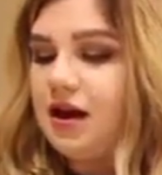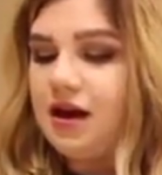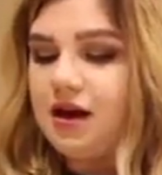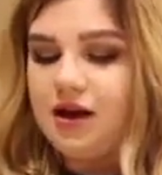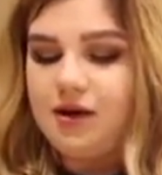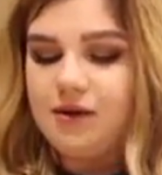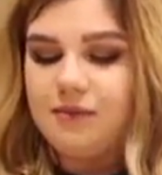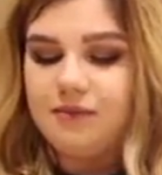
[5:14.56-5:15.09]

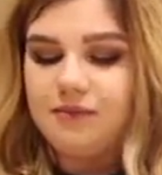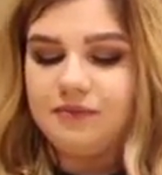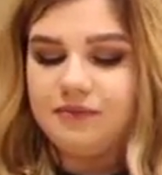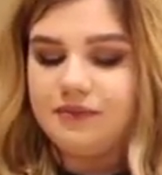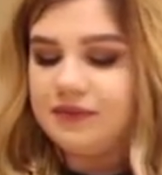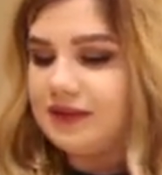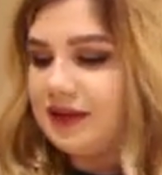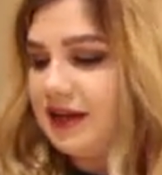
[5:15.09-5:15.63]

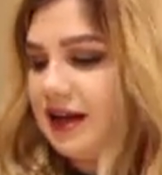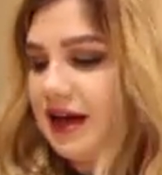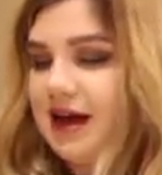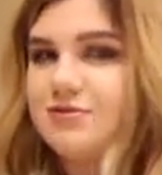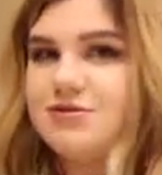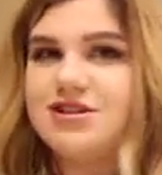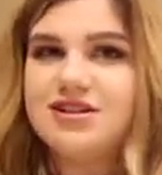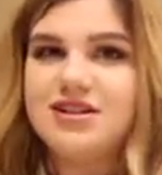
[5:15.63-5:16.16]

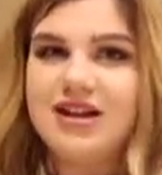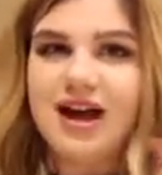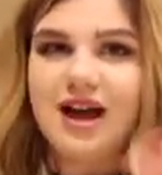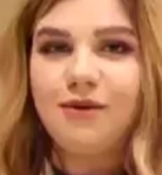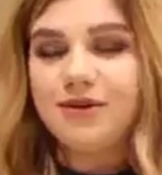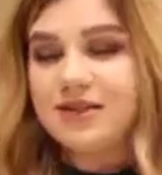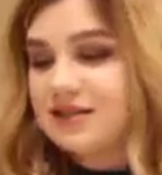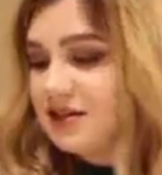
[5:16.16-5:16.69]

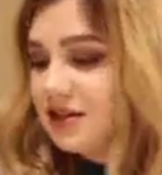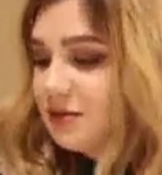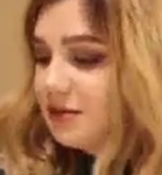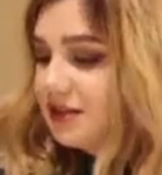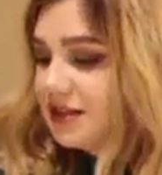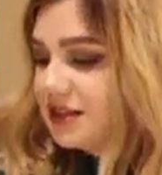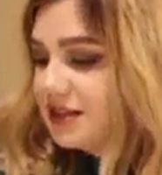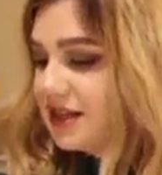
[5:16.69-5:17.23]
I wasn't going to
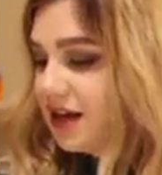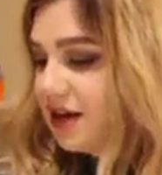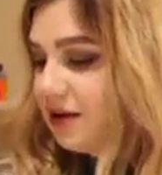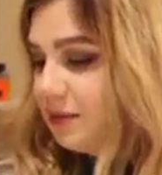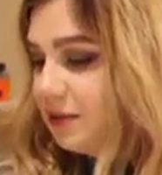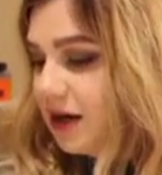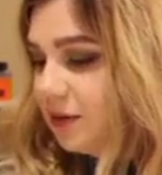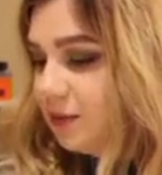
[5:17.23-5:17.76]
bring this
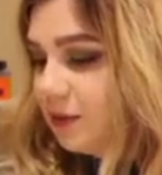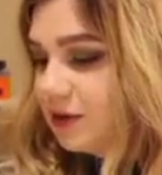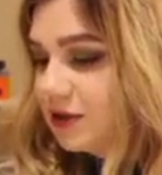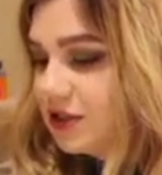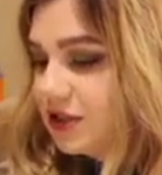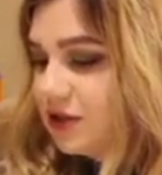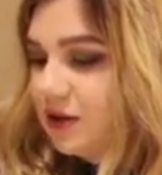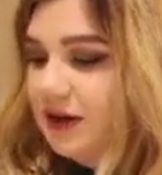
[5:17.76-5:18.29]
out, but I
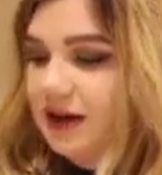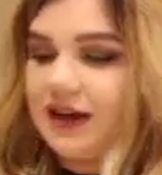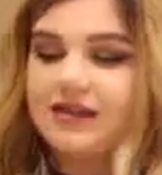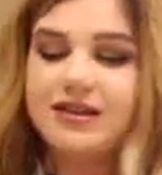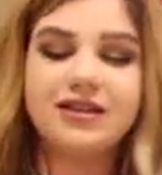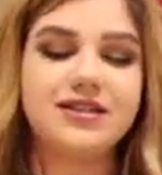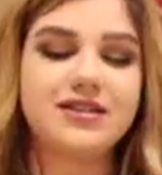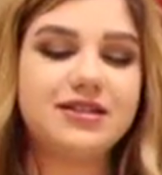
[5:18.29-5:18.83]
want to. I
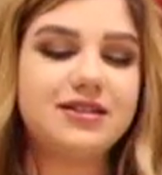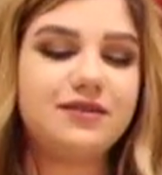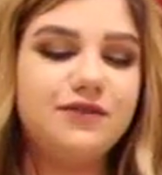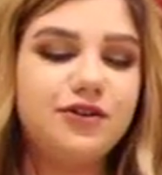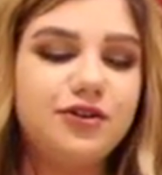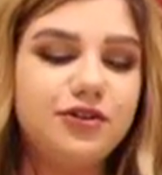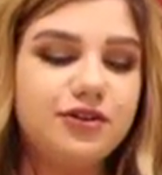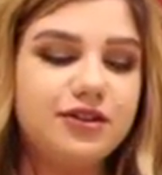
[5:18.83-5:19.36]
got this
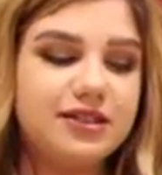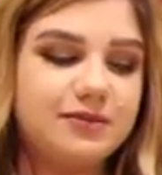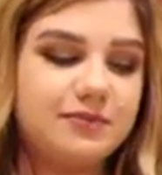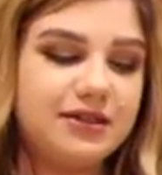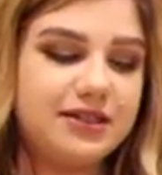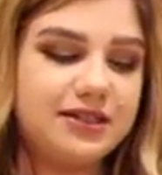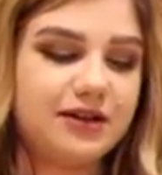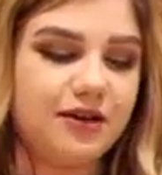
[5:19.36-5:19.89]
for
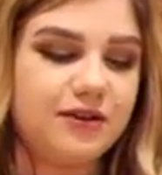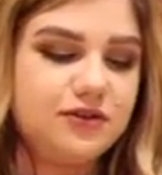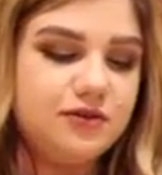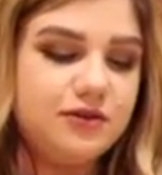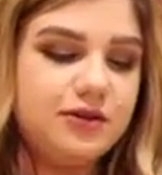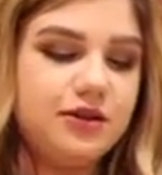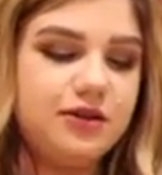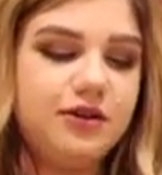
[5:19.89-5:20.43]
Christmas,
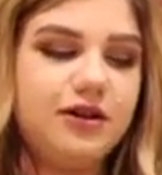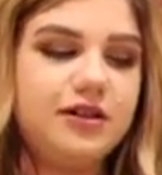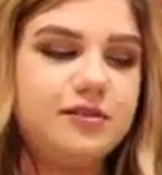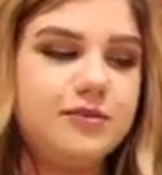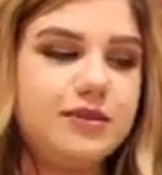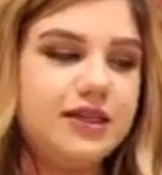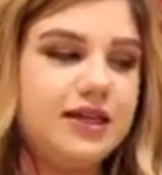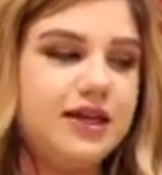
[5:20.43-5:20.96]
also another
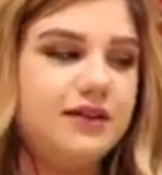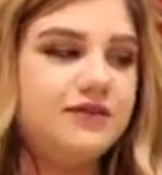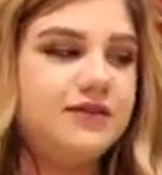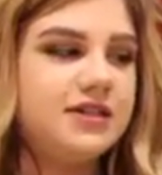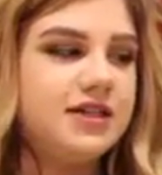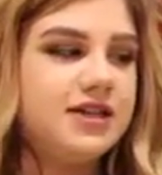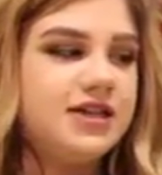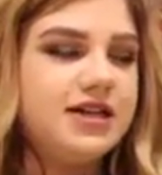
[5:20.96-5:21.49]
husband
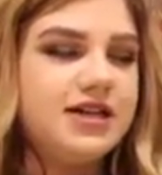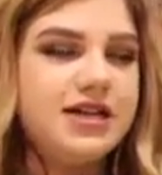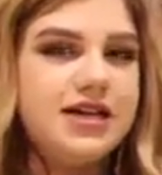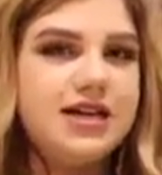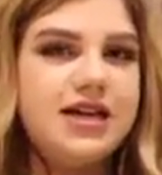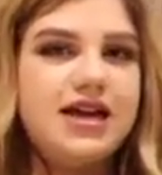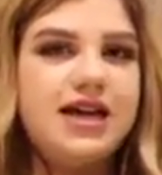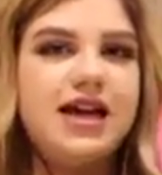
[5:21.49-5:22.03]
gift.
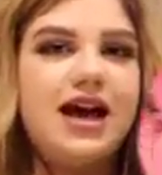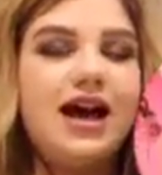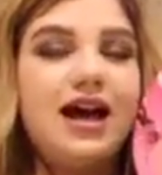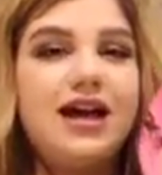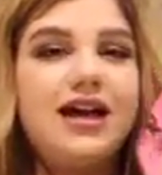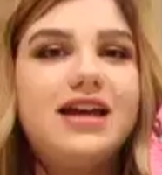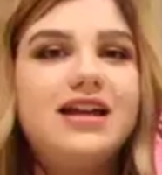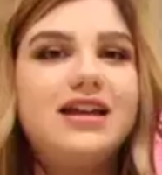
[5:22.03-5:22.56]

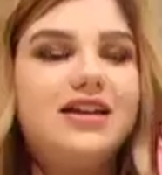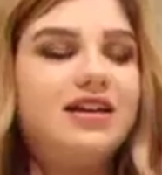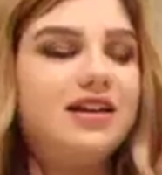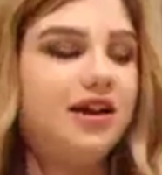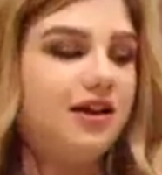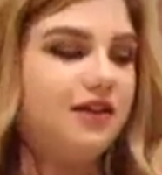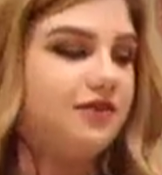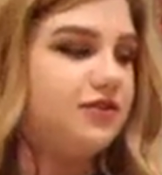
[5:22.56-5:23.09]
I
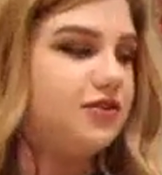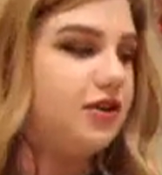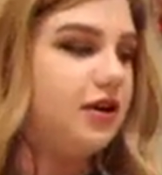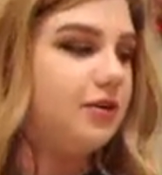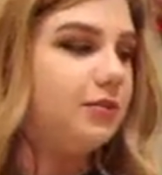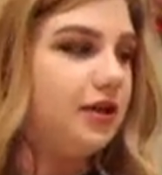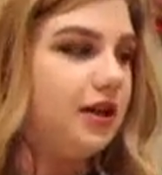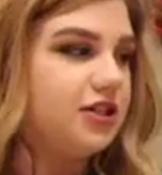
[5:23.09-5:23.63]
love
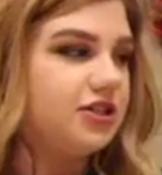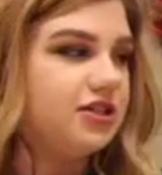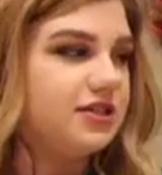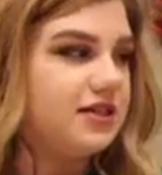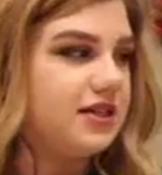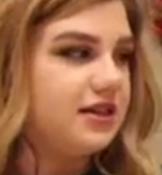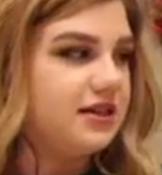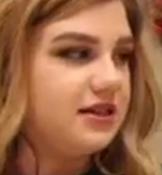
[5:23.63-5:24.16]
Tarte
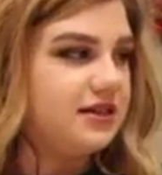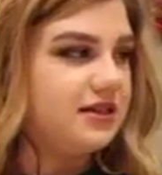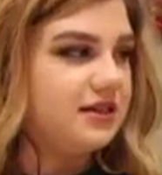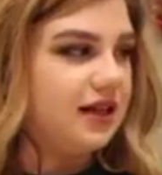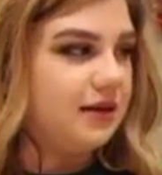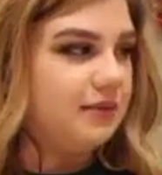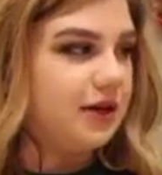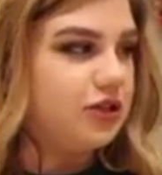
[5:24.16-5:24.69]
blushes, and this
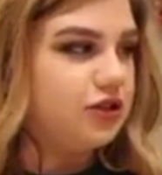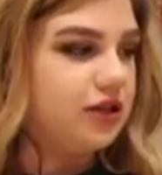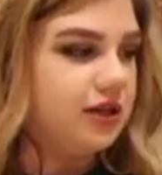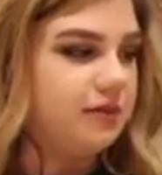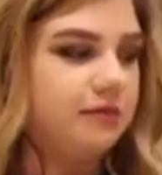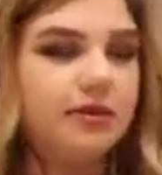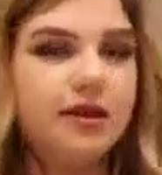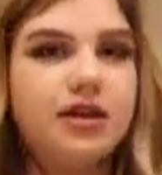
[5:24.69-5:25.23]
is like my
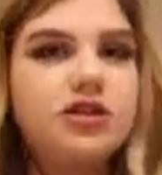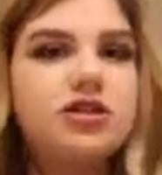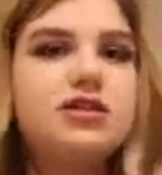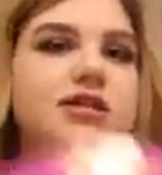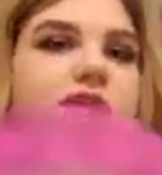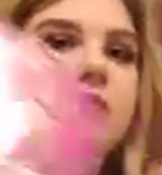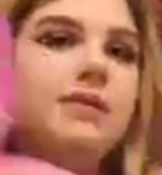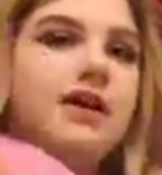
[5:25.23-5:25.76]
dream. Blush
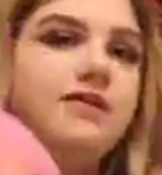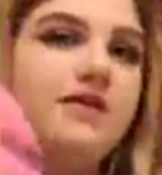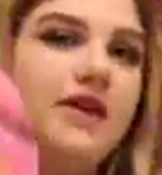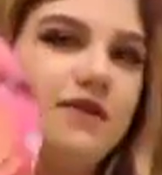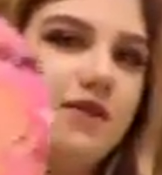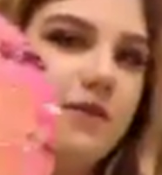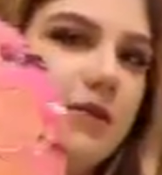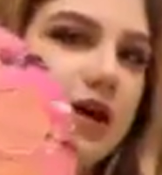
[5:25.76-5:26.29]
is like my
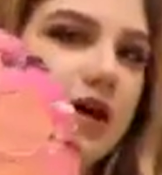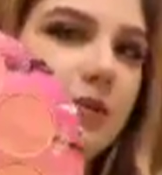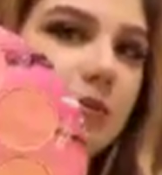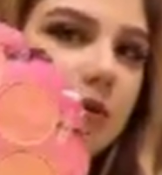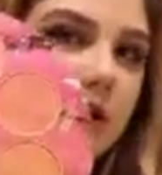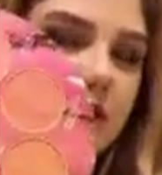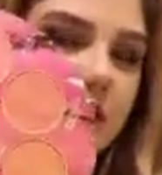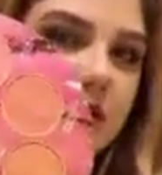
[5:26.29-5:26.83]
favorite
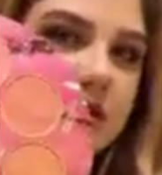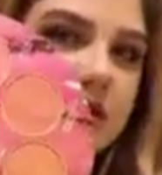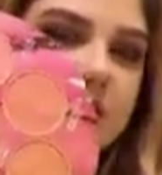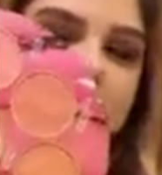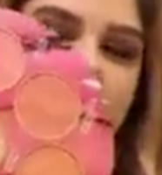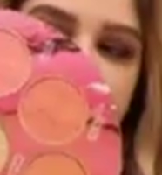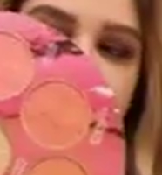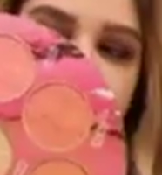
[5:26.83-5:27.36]
makeup product.